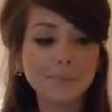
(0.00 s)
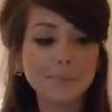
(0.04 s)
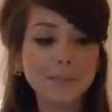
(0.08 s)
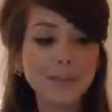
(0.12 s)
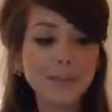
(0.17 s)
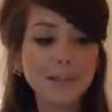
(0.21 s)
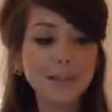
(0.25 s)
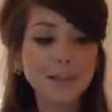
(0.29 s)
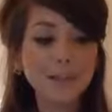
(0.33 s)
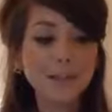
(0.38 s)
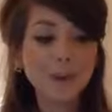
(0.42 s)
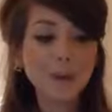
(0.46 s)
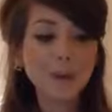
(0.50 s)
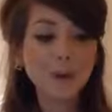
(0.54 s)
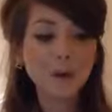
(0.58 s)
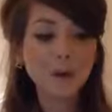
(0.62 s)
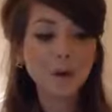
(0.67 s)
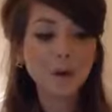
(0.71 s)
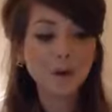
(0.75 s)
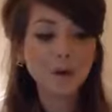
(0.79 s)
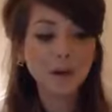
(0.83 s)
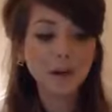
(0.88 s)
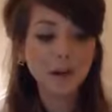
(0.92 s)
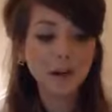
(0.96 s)
This
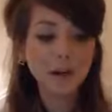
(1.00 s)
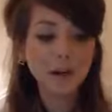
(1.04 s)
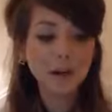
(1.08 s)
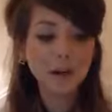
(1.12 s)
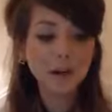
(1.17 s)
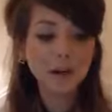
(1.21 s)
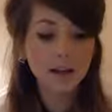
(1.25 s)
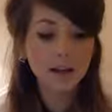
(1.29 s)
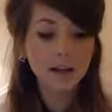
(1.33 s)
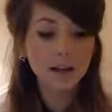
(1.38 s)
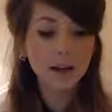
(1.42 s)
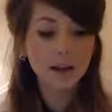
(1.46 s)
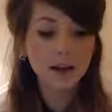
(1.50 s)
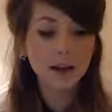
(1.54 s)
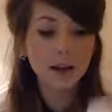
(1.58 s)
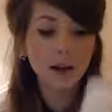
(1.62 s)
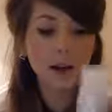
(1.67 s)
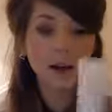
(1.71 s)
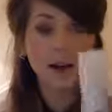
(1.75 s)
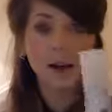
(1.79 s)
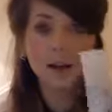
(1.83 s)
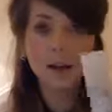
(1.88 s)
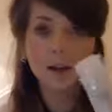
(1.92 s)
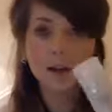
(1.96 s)
one
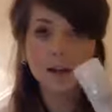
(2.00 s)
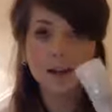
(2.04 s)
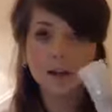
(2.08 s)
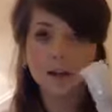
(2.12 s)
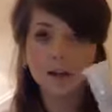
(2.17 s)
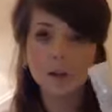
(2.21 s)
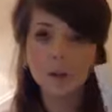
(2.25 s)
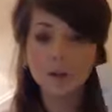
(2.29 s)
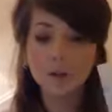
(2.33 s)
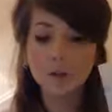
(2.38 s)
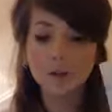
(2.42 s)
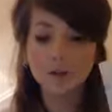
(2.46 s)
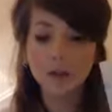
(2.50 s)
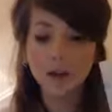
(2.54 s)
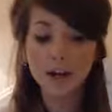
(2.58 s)
I like to